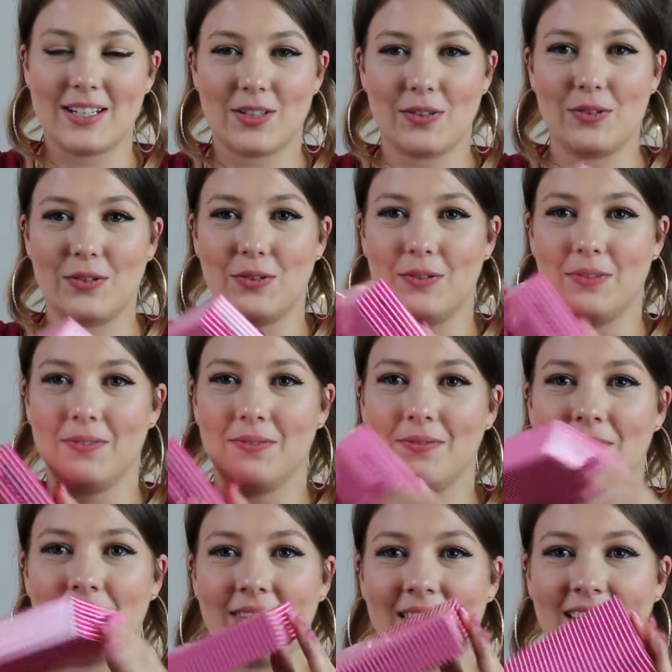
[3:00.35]
it's all
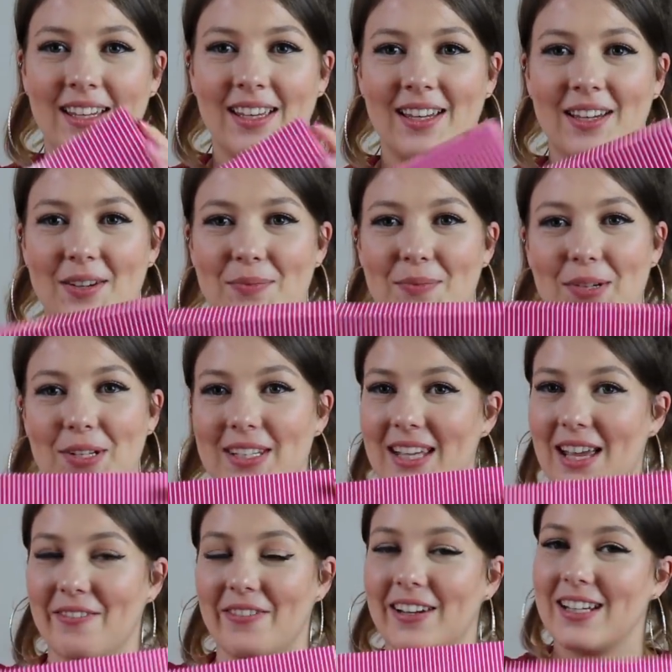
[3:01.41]
put
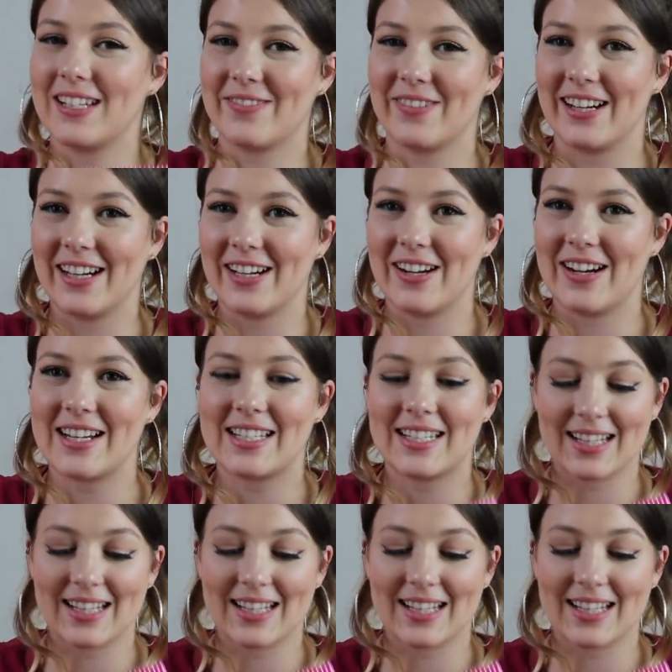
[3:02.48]
together is really nice.